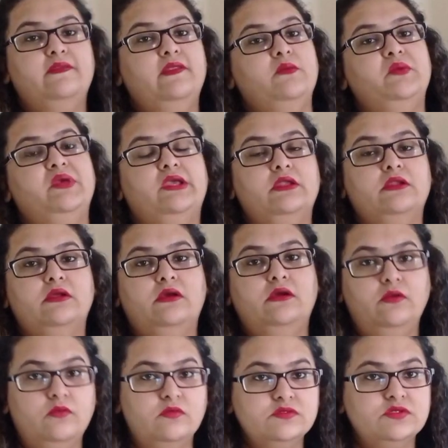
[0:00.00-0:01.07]
then we can
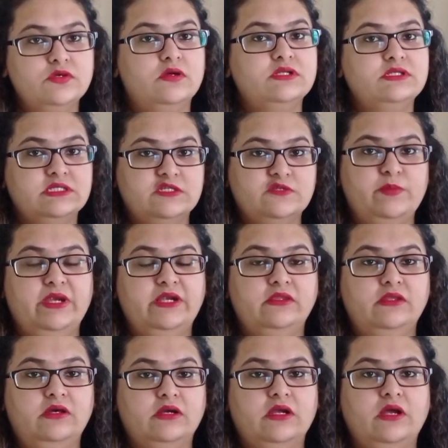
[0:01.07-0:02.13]
close or
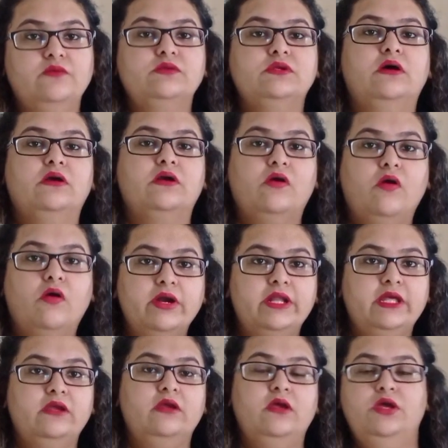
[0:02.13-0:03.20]
suspend the account
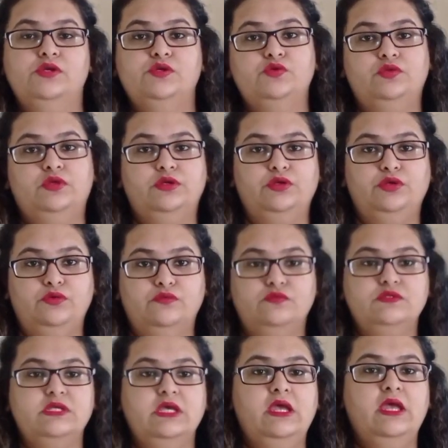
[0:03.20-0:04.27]
according to the
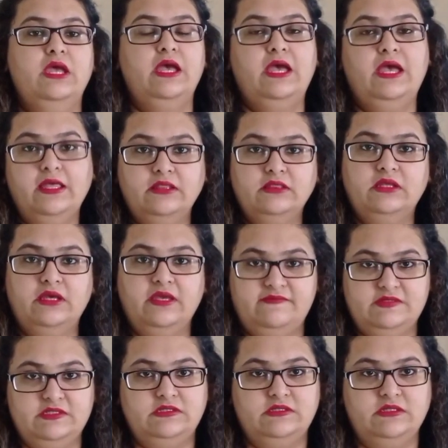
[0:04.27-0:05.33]
news and the
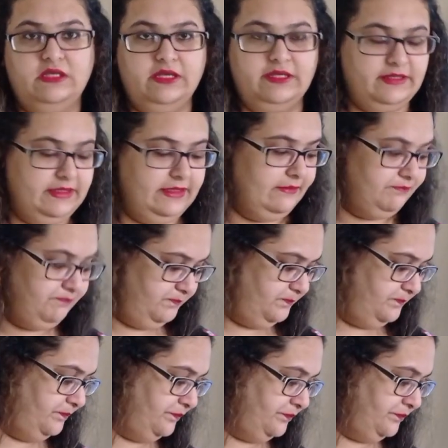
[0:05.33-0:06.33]
FCC guideline.